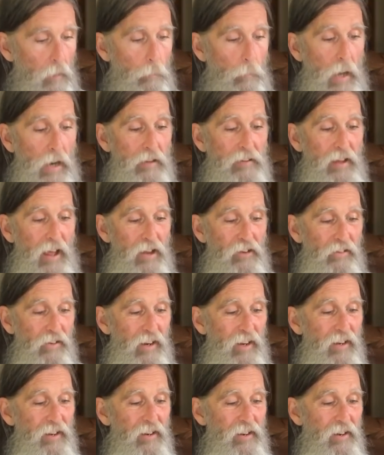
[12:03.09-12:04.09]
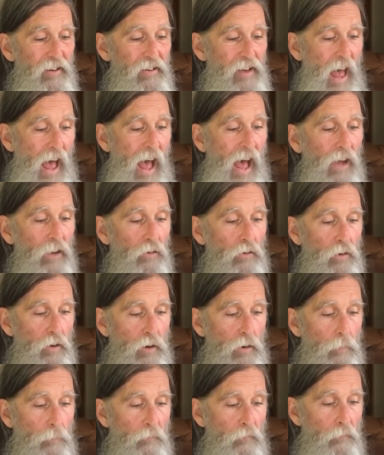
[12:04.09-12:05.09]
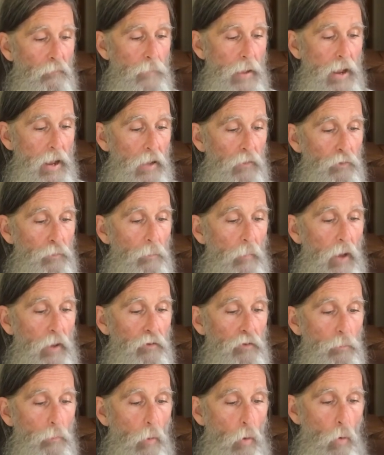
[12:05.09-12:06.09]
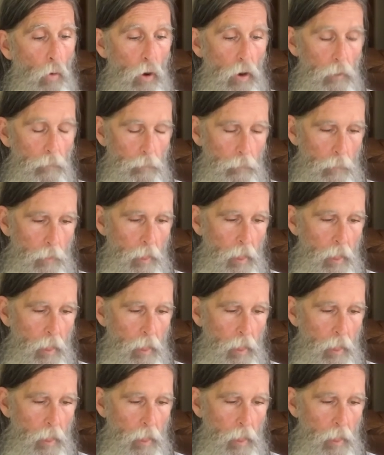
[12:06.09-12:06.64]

meditation in action demands much more.